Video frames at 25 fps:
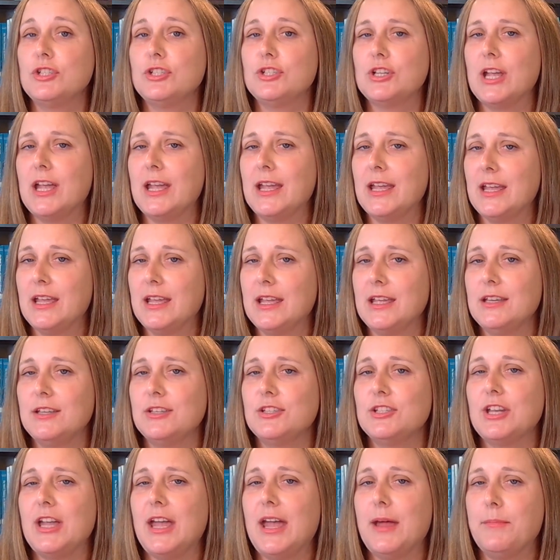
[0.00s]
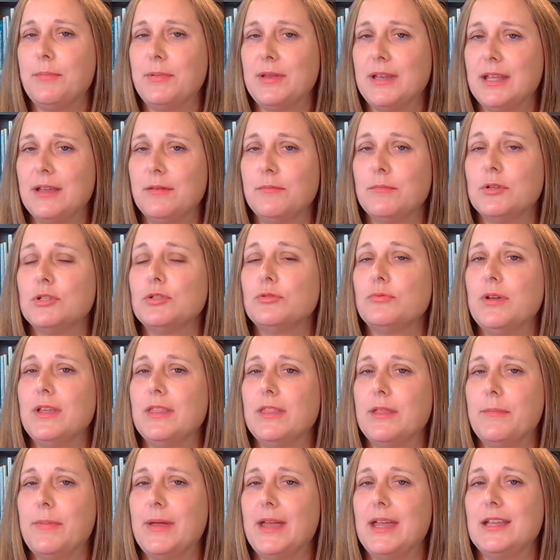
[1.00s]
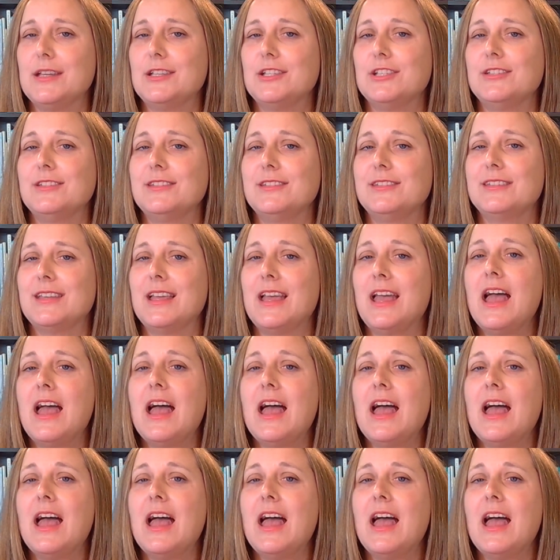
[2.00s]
change happening between the pages,